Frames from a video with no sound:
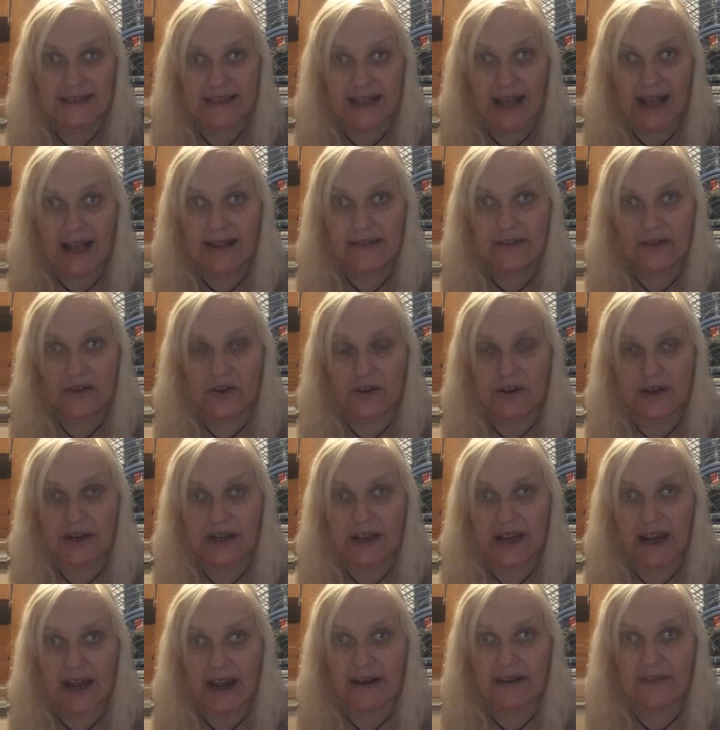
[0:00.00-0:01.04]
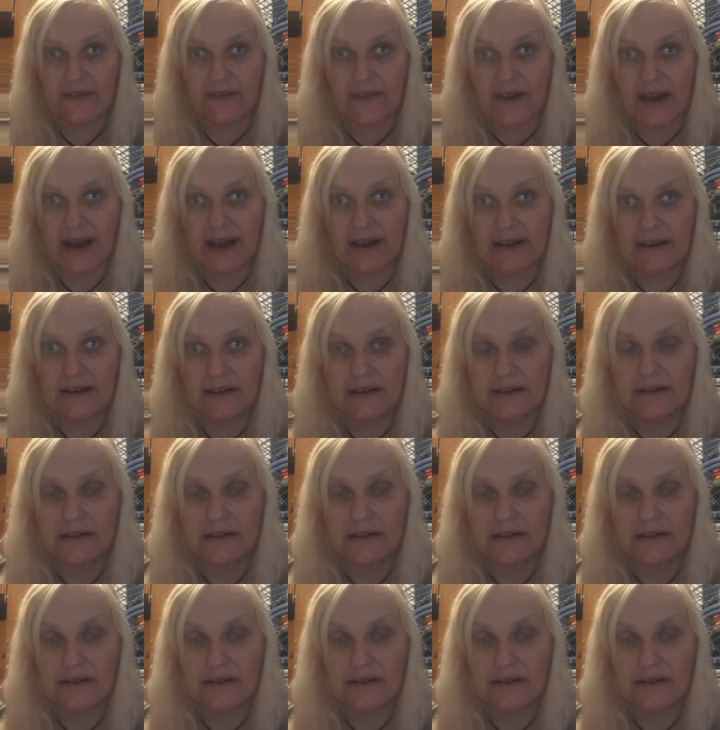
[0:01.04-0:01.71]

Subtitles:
dad's got a caravan,